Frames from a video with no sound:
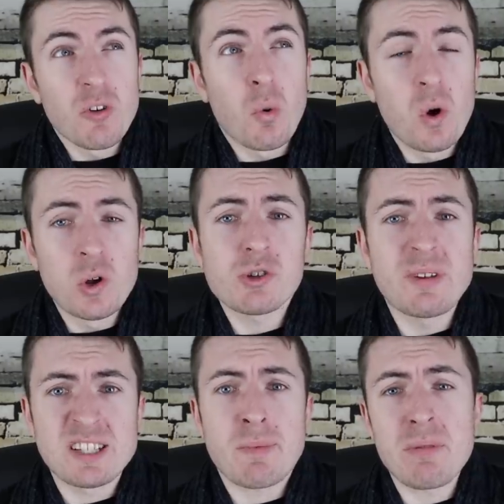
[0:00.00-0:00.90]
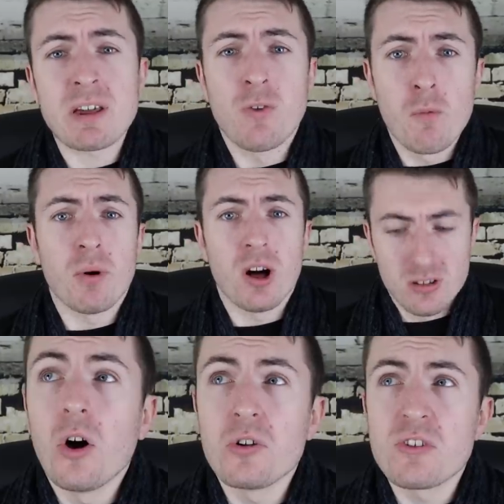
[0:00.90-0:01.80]
over 100 minutes of Premier League
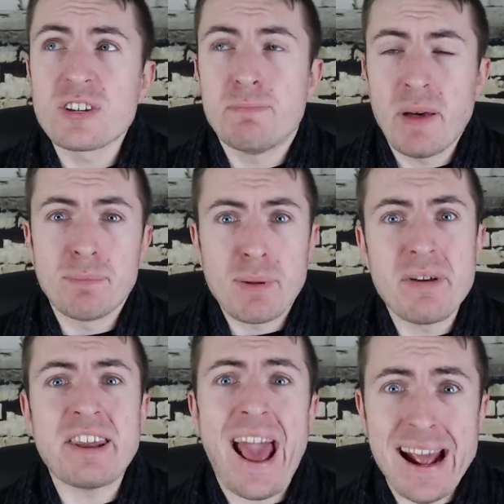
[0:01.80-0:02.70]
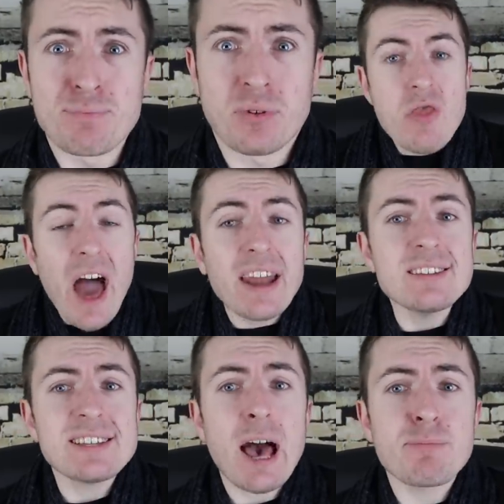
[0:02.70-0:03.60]
football under his belt by mid-April. That
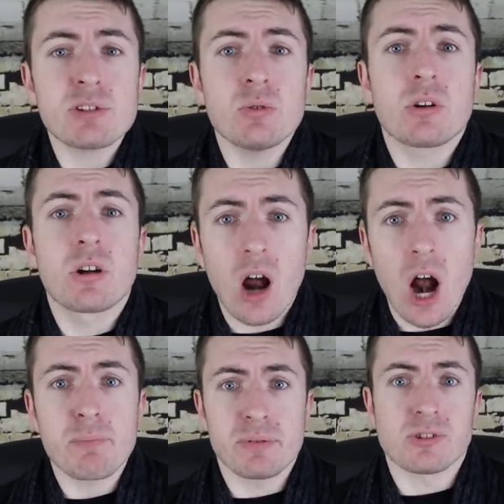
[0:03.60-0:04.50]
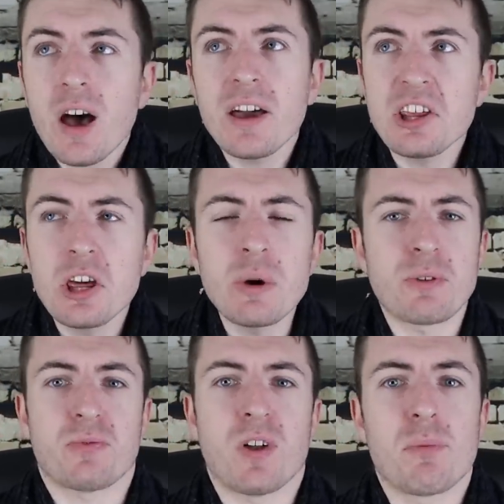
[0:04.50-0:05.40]
is absolute garbage. I knew
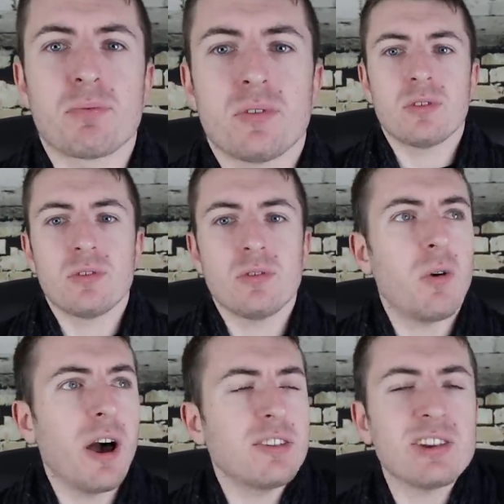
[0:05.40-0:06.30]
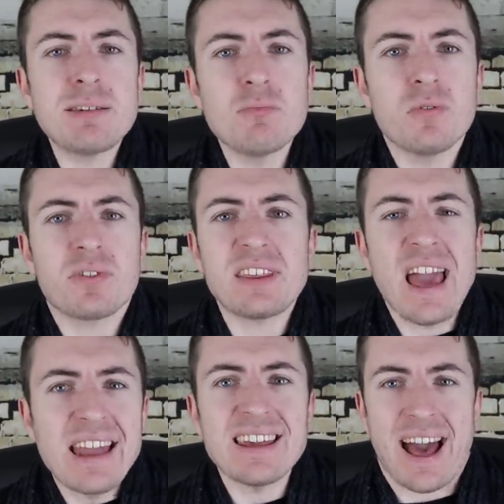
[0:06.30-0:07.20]
he flopped. Why did he move to
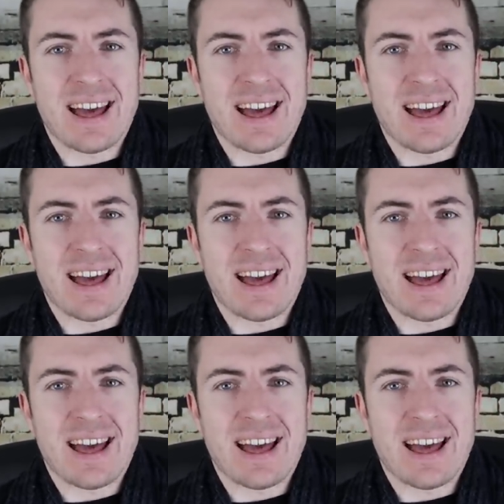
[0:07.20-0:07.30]
the